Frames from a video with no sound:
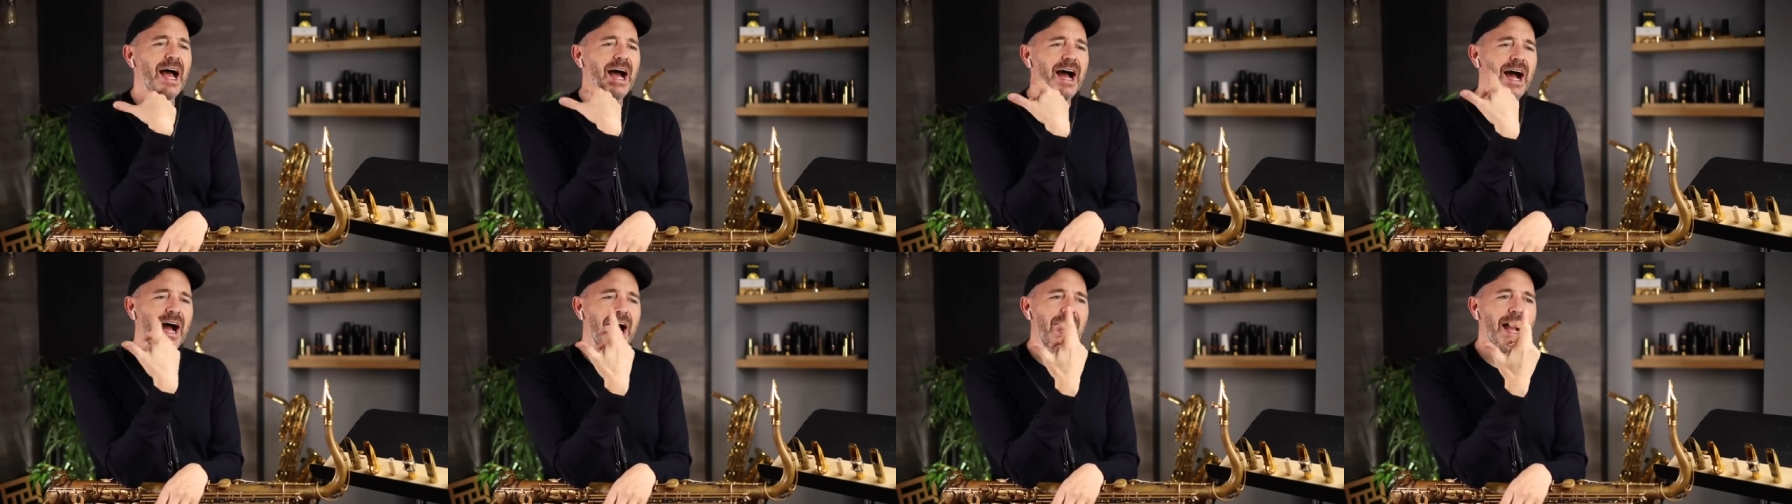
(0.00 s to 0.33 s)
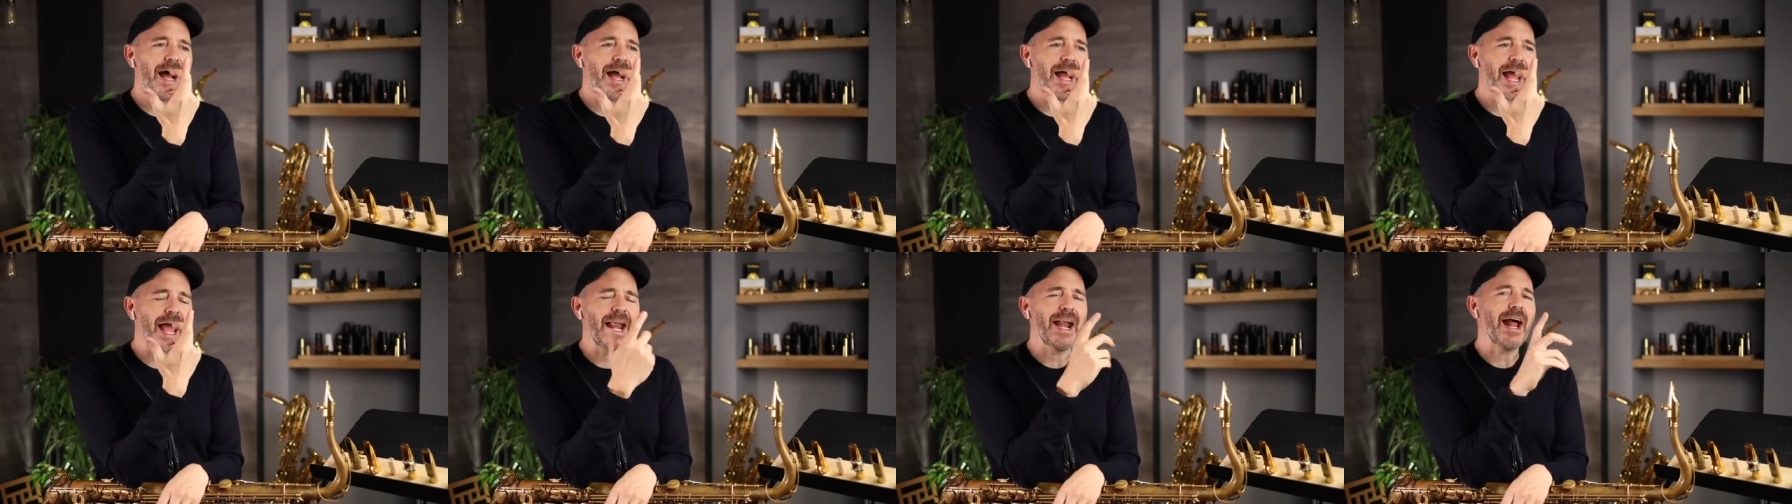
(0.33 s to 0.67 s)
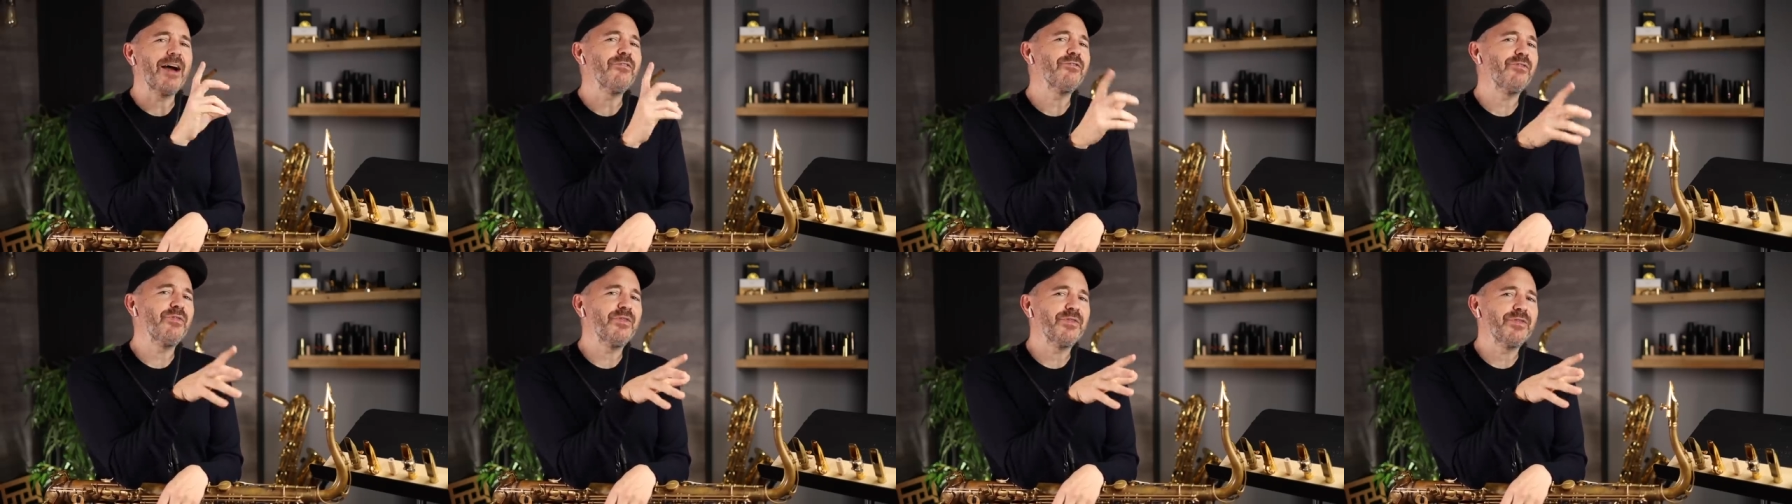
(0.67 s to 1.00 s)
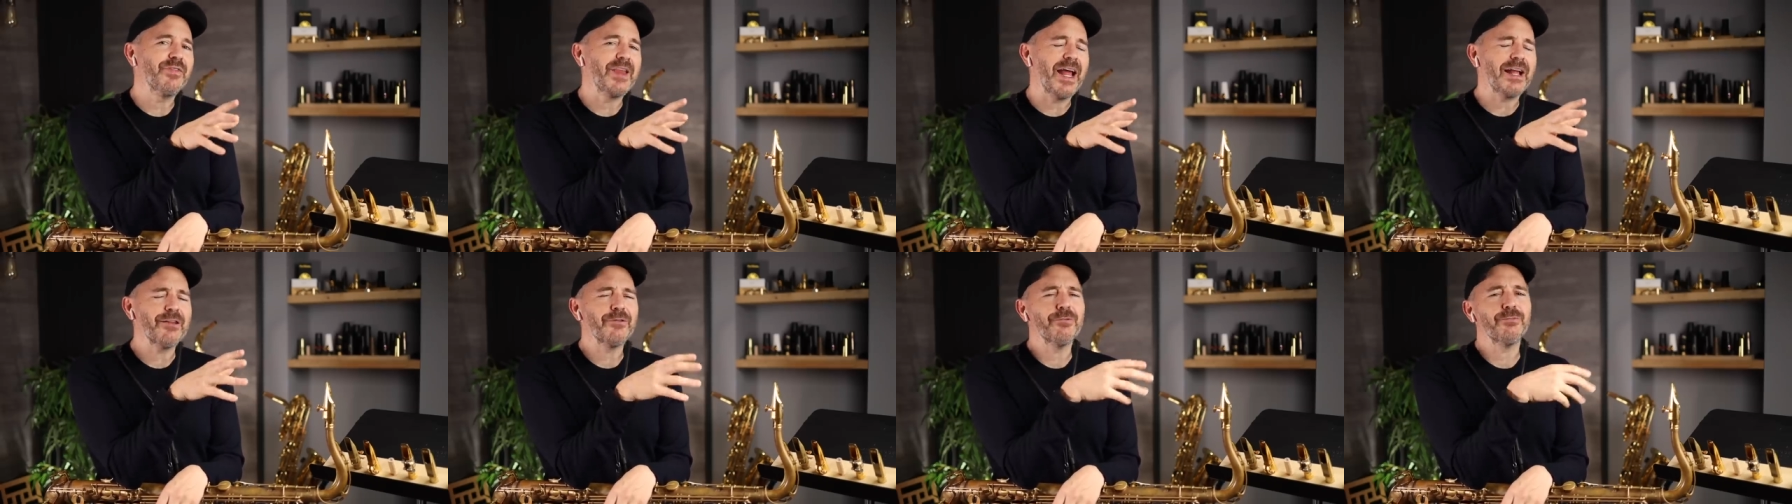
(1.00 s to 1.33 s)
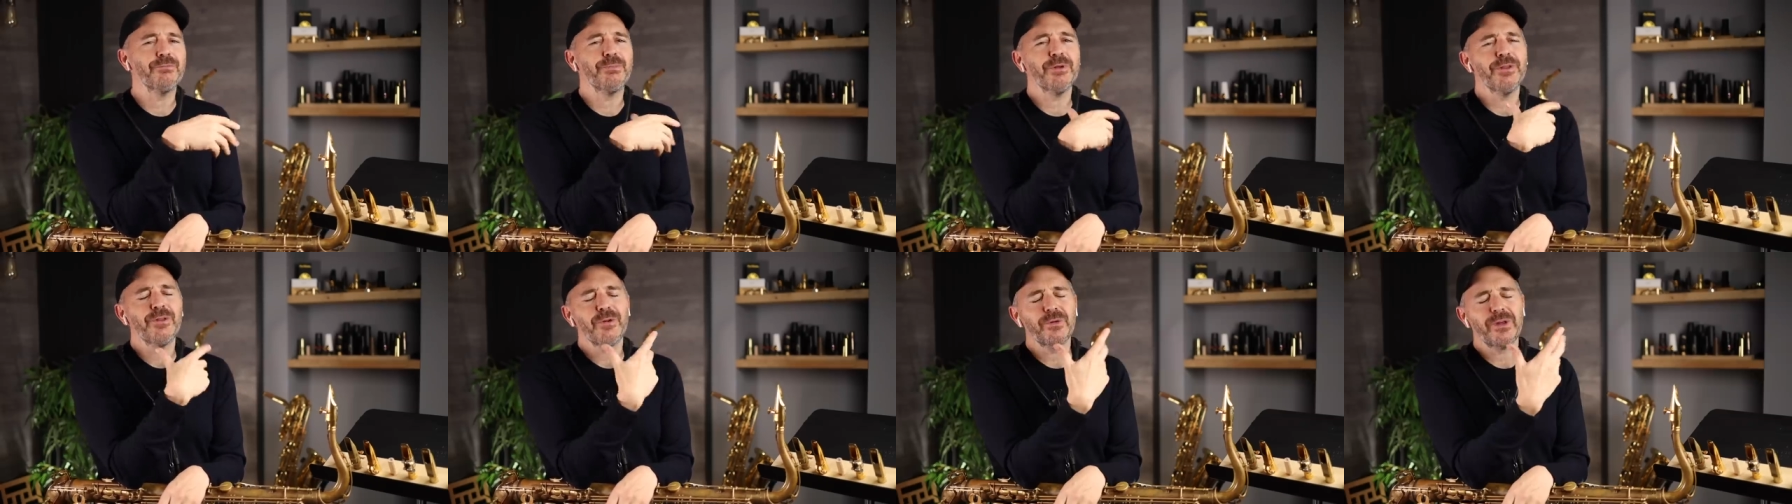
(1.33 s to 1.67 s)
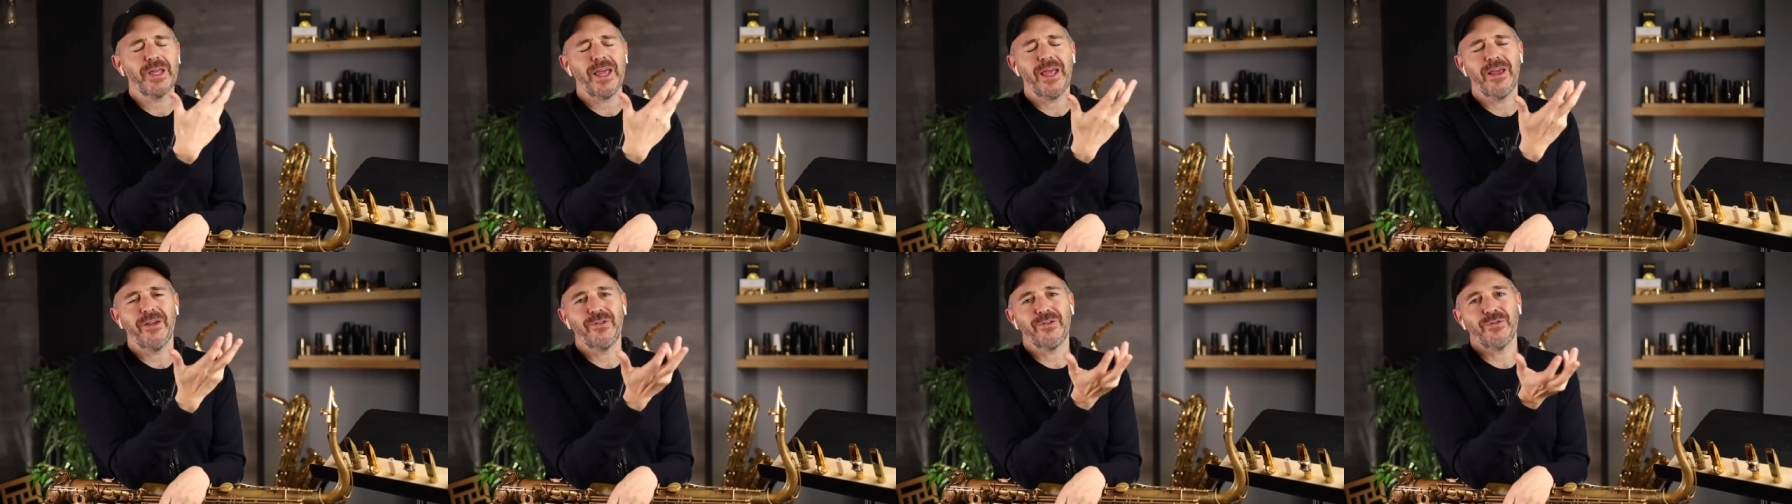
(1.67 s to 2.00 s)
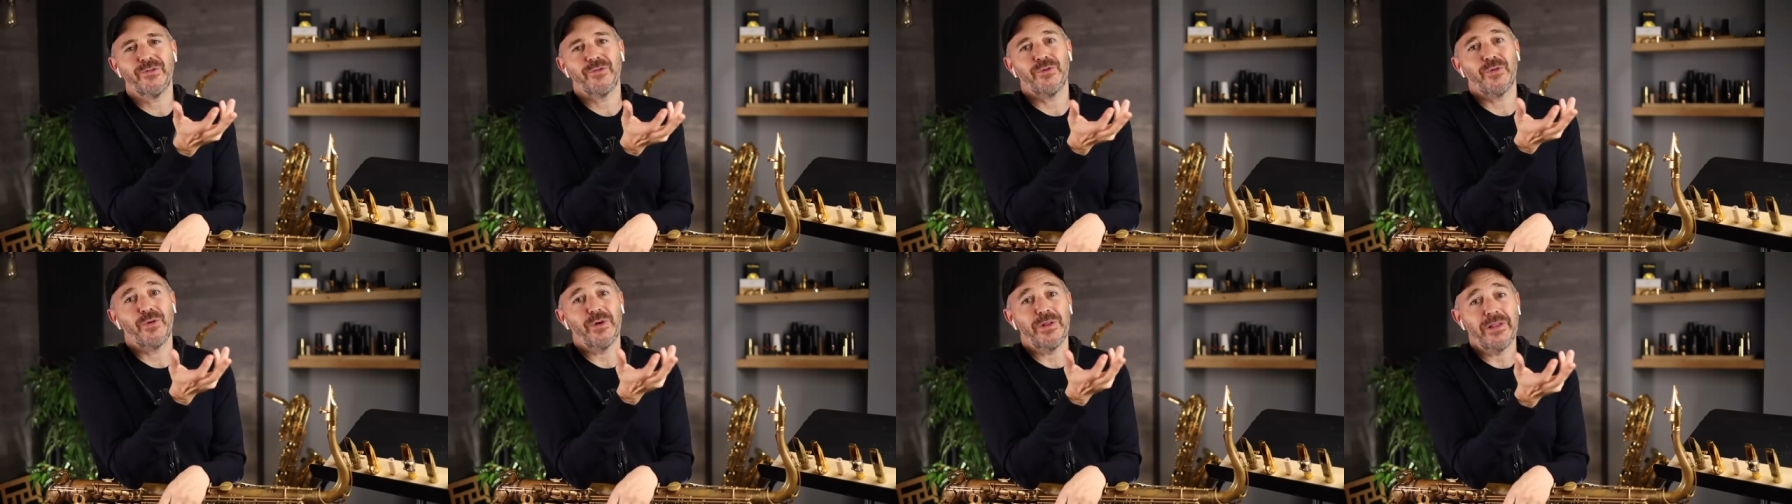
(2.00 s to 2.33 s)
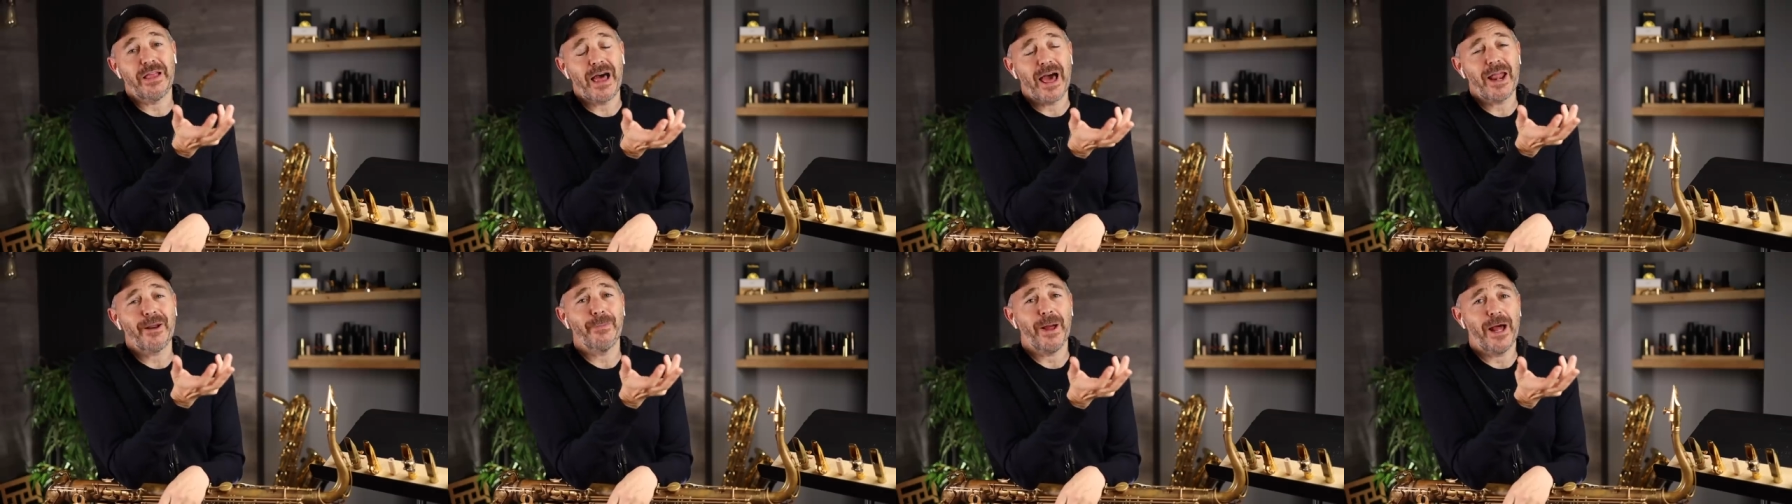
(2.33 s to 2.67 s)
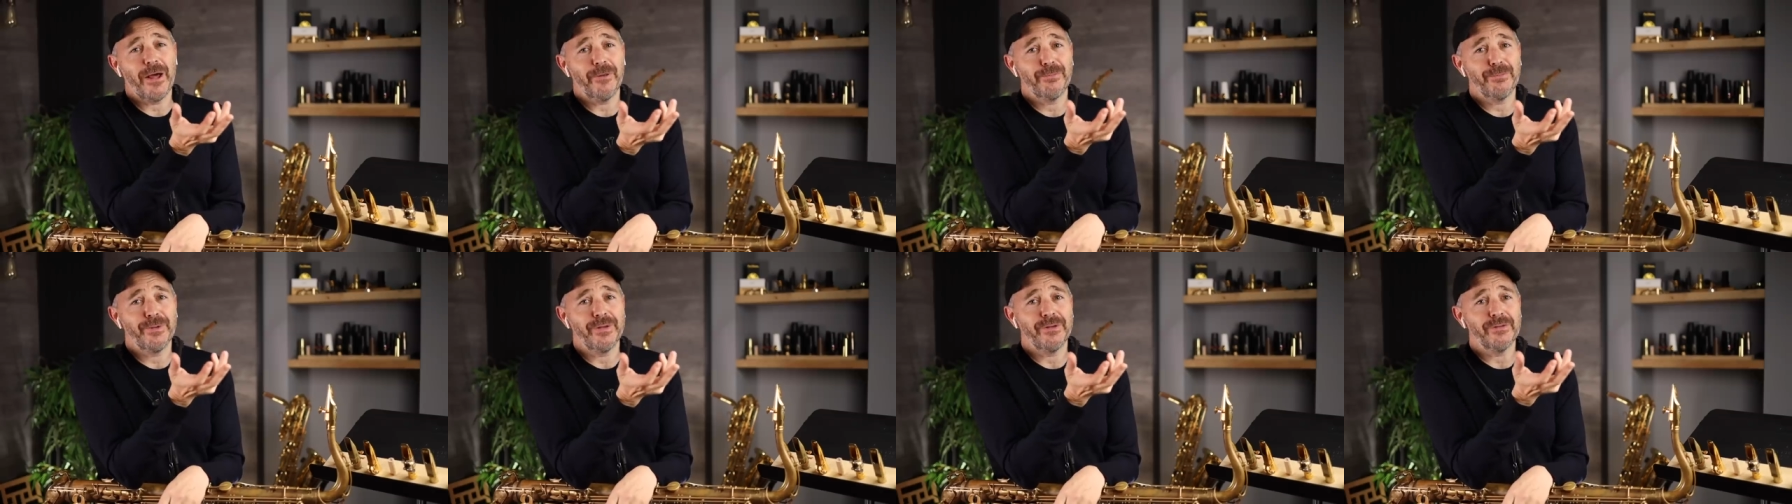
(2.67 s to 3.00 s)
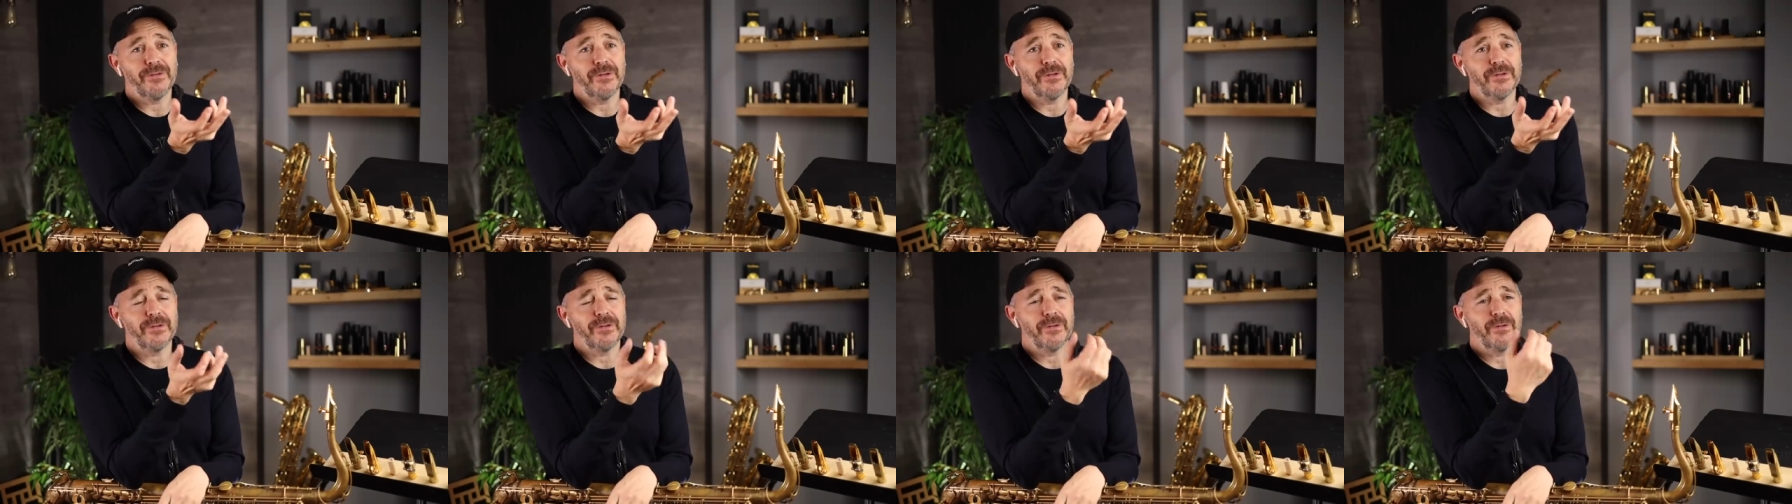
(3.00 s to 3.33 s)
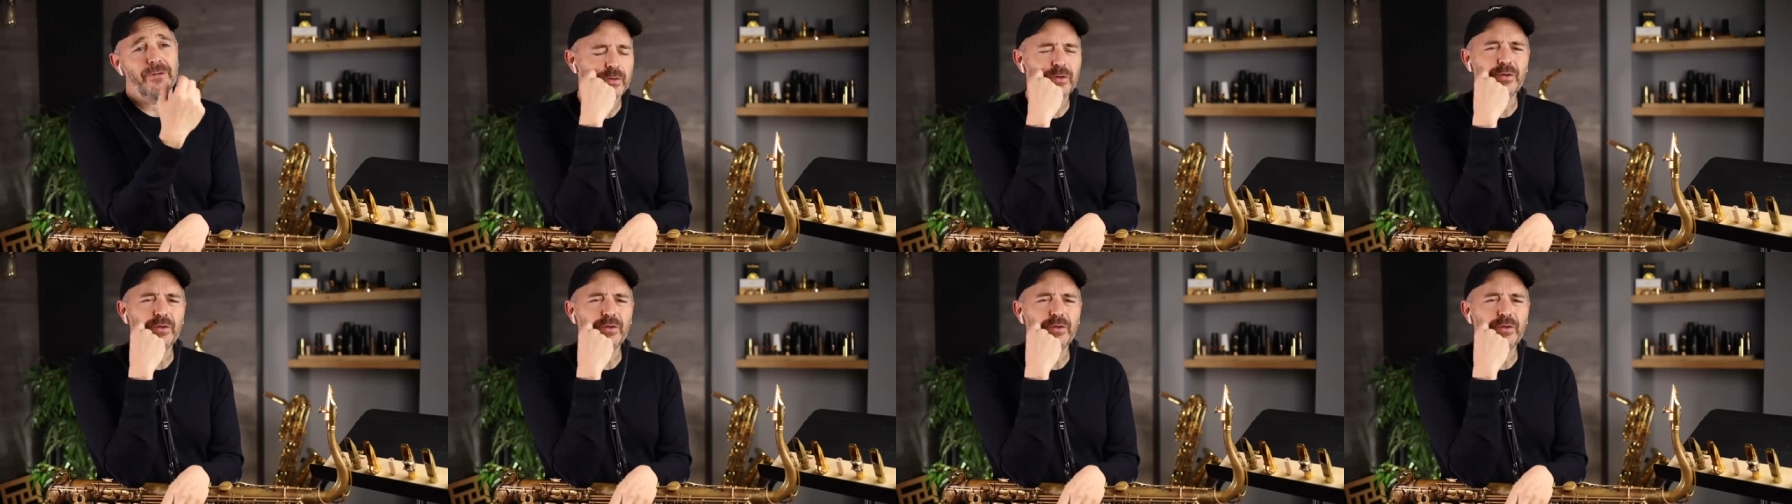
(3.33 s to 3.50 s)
uh, and I've, that's been the case for a lot of mouthpieces.